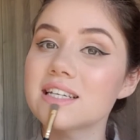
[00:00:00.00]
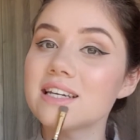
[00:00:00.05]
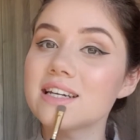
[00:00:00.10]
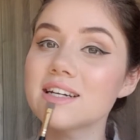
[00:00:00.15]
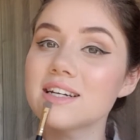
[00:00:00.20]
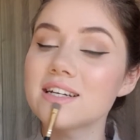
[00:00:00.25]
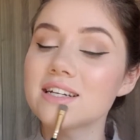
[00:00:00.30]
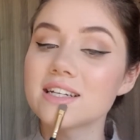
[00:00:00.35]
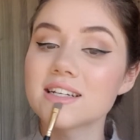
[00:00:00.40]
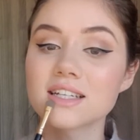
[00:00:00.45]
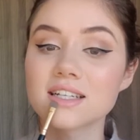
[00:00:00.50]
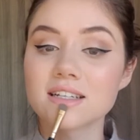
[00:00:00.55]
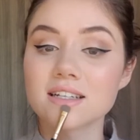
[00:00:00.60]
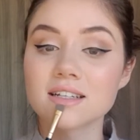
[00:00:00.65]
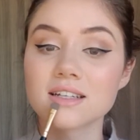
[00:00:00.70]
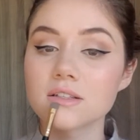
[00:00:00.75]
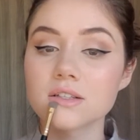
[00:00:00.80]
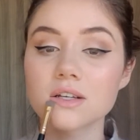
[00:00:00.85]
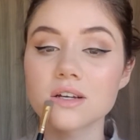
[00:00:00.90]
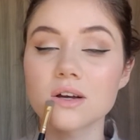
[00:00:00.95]
gear.
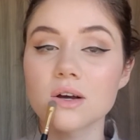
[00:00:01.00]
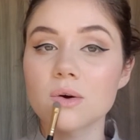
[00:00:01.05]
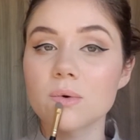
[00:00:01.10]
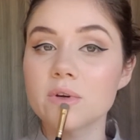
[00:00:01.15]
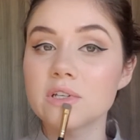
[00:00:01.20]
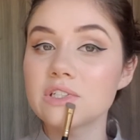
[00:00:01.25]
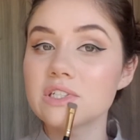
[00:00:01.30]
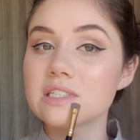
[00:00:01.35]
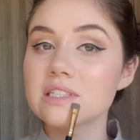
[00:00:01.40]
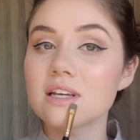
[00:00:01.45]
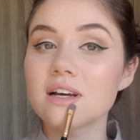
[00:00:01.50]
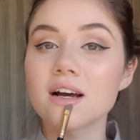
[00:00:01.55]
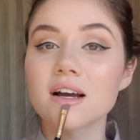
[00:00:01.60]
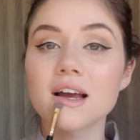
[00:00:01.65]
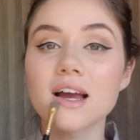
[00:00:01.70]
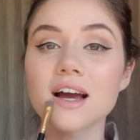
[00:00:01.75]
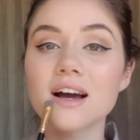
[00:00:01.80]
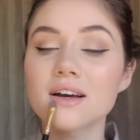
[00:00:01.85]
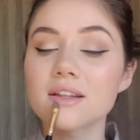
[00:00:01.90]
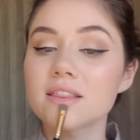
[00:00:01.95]
So we just hung
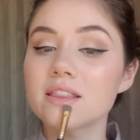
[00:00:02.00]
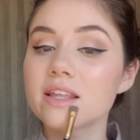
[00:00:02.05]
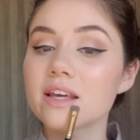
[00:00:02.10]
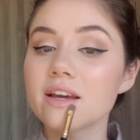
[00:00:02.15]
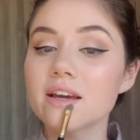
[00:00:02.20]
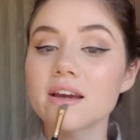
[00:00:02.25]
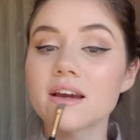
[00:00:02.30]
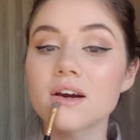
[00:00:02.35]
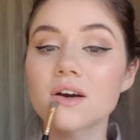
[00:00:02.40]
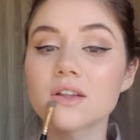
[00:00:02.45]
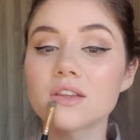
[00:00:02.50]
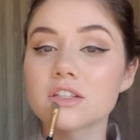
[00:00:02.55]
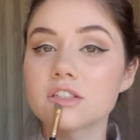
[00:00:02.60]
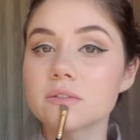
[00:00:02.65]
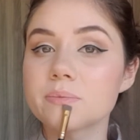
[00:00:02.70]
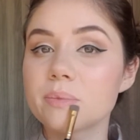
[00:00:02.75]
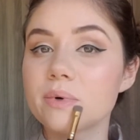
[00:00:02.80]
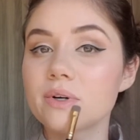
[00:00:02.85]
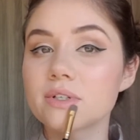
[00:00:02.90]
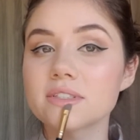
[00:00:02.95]
out there on the
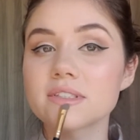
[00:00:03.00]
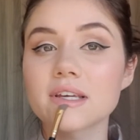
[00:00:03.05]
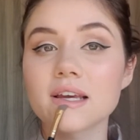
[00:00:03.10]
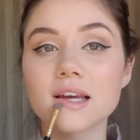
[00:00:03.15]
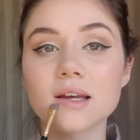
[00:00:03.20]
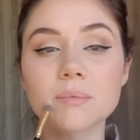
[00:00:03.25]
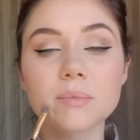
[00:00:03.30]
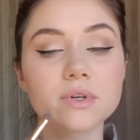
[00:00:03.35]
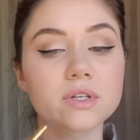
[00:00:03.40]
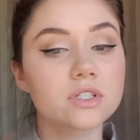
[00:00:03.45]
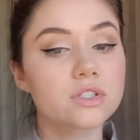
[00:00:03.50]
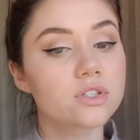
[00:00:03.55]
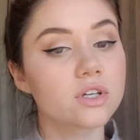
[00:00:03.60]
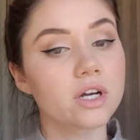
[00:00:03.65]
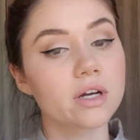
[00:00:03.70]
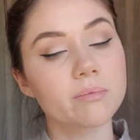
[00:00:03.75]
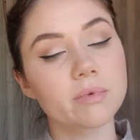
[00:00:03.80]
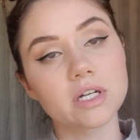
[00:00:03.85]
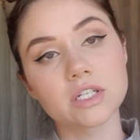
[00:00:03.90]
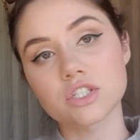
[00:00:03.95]
sports campus, took
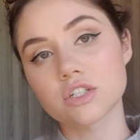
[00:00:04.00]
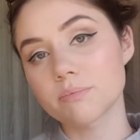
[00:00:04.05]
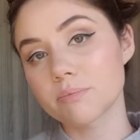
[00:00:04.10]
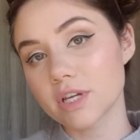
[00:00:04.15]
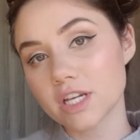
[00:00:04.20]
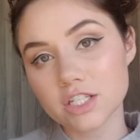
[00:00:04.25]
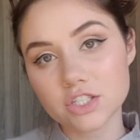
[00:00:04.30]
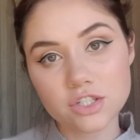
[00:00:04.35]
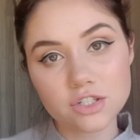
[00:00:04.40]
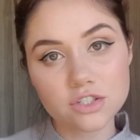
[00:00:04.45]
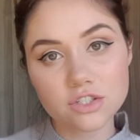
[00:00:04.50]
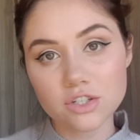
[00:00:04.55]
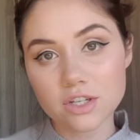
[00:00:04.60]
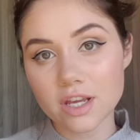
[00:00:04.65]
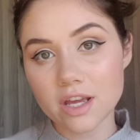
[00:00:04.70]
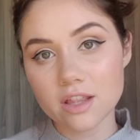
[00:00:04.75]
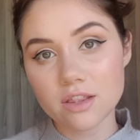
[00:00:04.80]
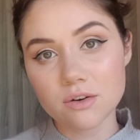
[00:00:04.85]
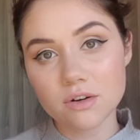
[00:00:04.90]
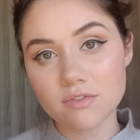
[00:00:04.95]
a bunch of pictures
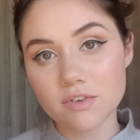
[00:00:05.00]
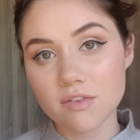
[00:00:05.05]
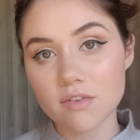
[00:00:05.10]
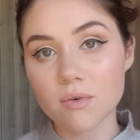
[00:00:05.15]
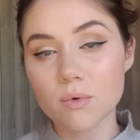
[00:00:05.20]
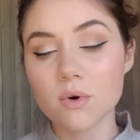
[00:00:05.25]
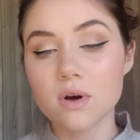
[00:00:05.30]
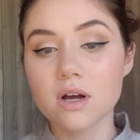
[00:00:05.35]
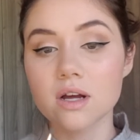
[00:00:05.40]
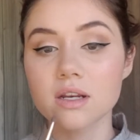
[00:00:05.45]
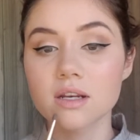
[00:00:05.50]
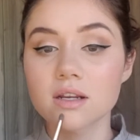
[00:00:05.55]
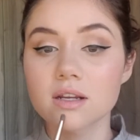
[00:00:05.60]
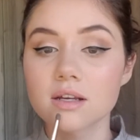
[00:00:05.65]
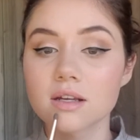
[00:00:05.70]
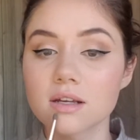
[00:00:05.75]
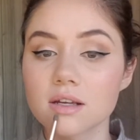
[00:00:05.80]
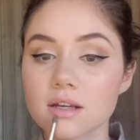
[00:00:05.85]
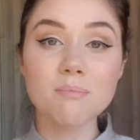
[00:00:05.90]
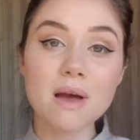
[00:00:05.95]
together of everyone.
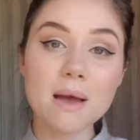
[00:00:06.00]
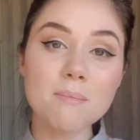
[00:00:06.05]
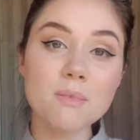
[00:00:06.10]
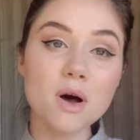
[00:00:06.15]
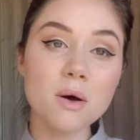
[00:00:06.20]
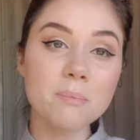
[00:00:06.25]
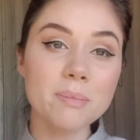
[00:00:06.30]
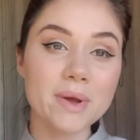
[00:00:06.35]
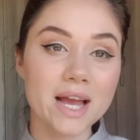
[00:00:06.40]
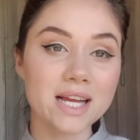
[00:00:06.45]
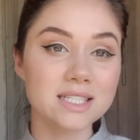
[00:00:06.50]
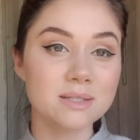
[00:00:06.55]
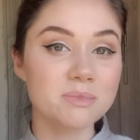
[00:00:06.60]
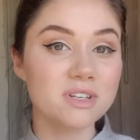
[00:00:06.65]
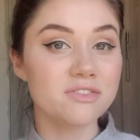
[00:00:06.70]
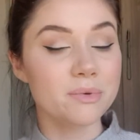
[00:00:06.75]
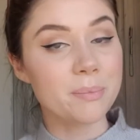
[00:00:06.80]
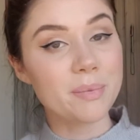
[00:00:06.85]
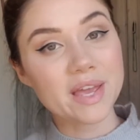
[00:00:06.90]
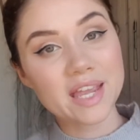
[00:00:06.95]
My mom packed a bit
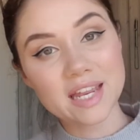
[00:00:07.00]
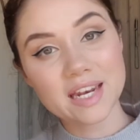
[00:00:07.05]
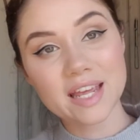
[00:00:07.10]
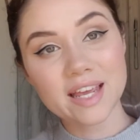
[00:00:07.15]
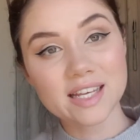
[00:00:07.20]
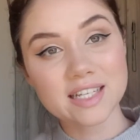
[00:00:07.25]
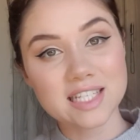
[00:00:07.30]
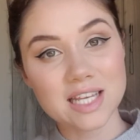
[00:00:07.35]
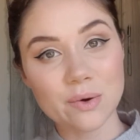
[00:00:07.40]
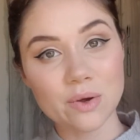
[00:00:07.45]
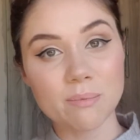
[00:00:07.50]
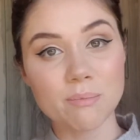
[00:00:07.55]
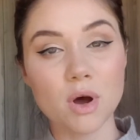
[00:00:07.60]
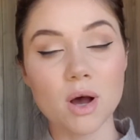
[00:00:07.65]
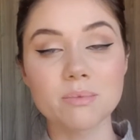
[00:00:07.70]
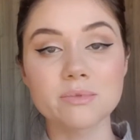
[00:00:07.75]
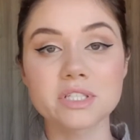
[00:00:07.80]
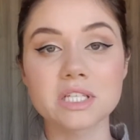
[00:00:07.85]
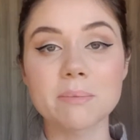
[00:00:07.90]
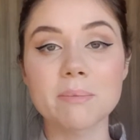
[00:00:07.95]
of a picnic, so we
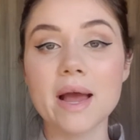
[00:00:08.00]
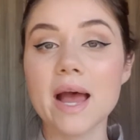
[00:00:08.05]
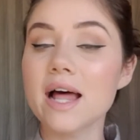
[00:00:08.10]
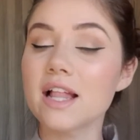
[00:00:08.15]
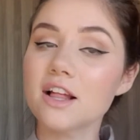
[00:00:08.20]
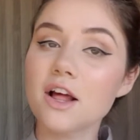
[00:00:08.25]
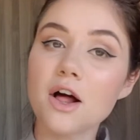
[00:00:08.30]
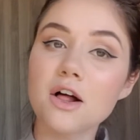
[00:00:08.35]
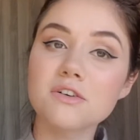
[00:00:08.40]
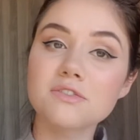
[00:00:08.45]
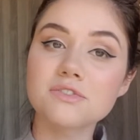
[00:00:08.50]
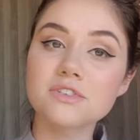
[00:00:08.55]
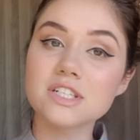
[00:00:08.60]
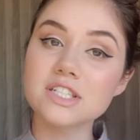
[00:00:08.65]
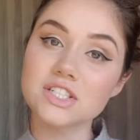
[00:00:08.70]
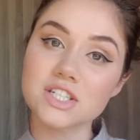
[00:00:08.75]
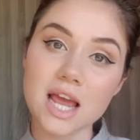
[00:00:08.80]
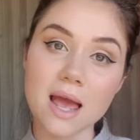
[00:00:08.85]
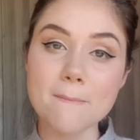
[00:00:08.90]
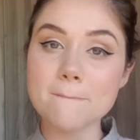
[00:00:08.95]
popped some alcohol-free
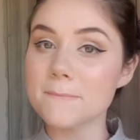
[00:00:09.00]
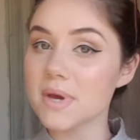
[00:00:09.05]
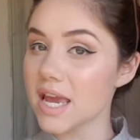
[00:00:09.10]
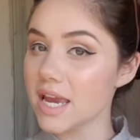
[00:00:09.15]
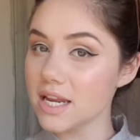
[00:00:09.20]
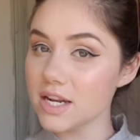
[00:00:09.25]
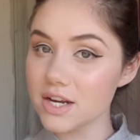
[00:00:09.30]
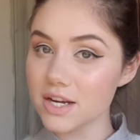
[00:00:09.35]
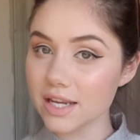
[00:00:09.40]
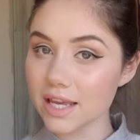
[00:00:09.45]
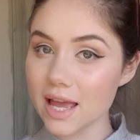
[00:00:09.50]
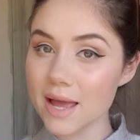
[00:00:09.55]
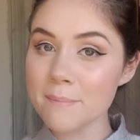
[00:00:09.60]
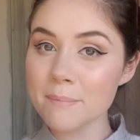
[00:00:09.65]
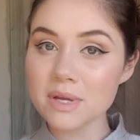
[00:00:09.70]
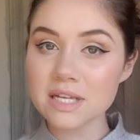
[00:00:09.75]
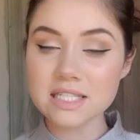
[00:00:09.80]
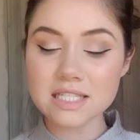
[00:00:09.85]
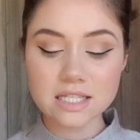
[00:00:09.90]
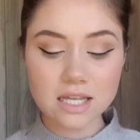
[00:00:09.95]
champagne on
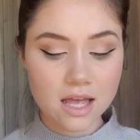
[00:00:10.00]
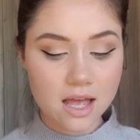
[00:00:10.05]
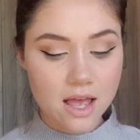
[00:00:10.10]
campus,